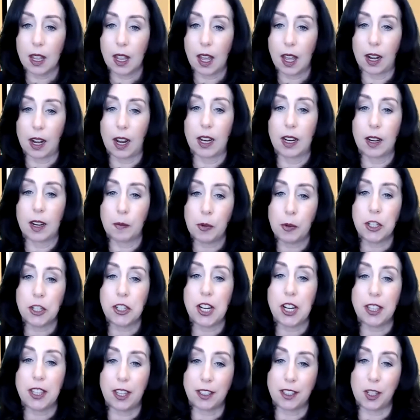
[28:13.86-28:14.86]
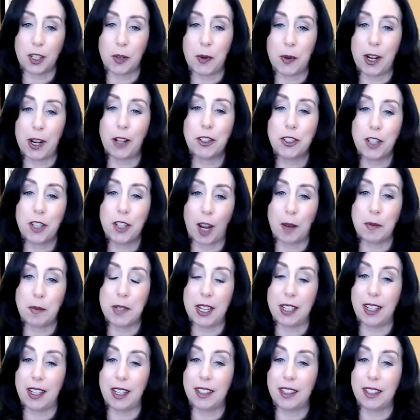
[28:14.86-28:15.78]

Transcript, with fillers: and I appreciate that someone else chimed in